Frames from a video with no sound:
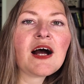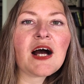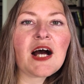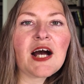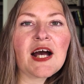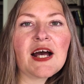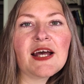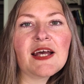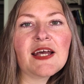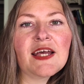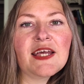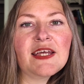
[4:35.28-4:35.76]

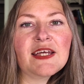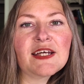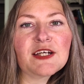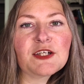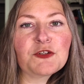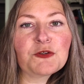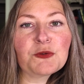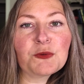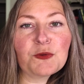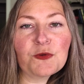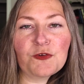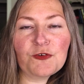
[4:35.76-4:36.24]
I had
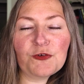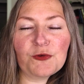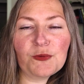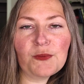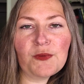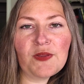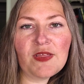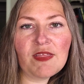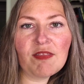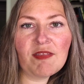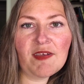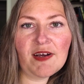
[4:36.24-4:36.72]
told
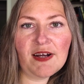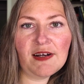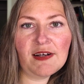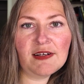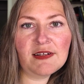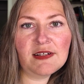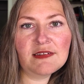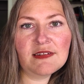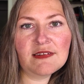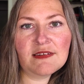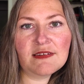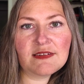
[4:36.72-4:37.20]
you
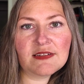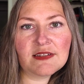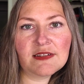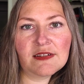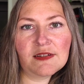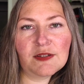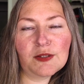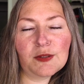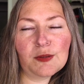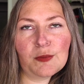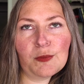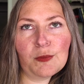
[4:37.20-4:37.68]
that
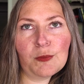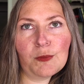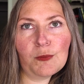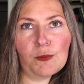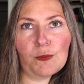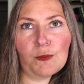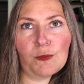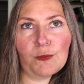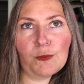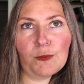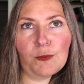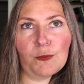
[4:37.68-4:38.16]

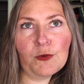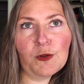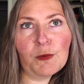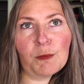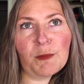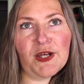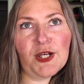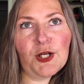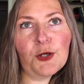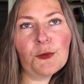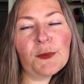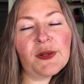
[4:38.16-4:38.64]
one of
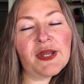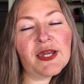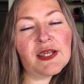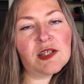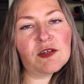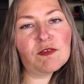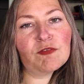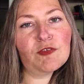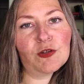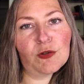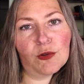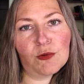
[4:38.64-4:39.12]
my
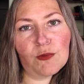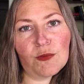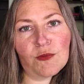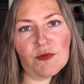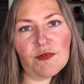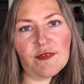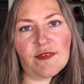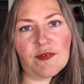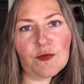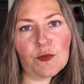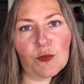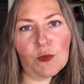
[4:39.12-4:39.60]
creative
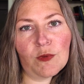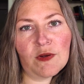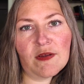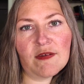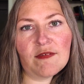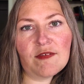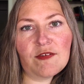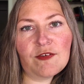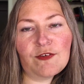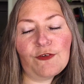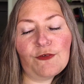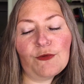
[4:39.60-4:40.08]
goals
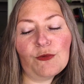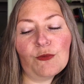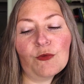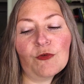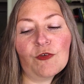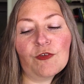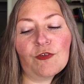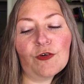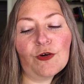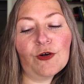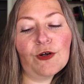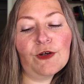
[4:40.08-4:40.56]
was to
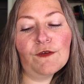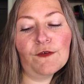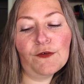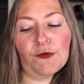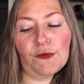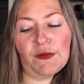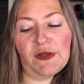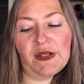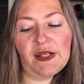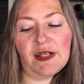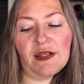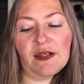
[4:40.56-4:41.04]
start
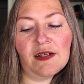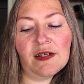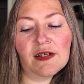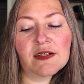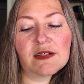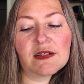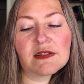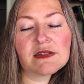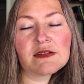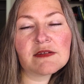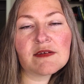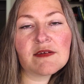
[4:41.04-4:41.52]
learning
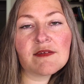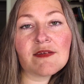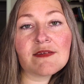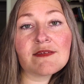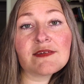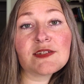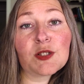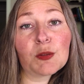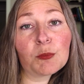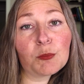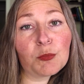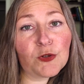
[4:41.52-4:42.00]

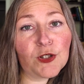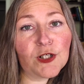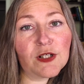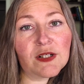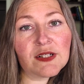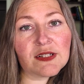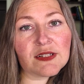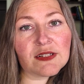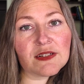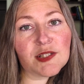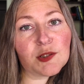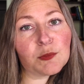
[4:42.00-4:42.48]

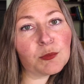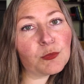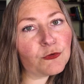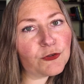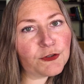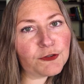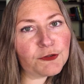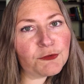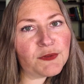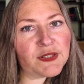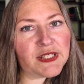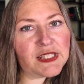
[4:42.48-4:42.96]
stumpwork
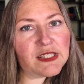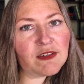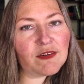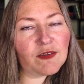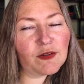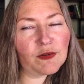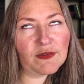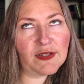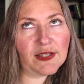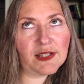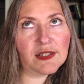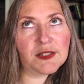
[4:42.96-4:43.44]
embroidery, so
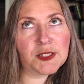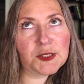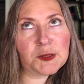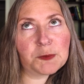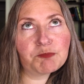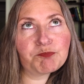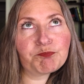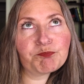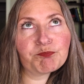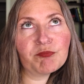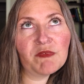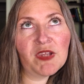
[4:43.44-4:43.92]
like a
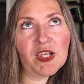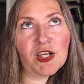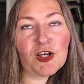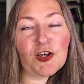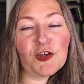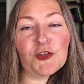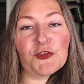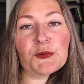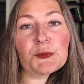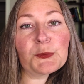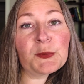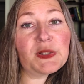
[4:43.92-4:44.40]

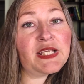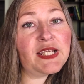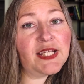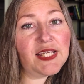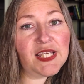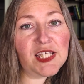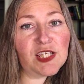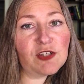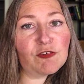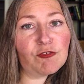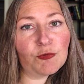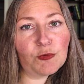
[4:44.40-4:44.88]

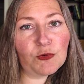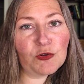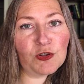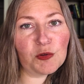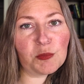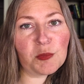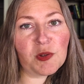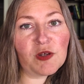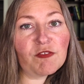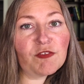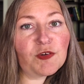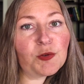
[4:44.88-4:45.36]
3D
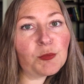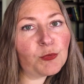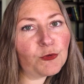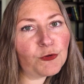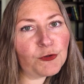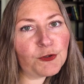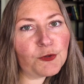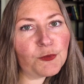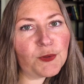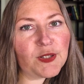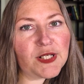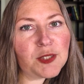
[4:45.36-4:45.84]
form of
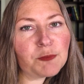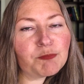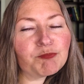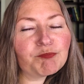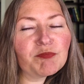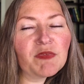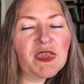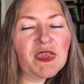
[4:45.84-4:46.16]
embroidery.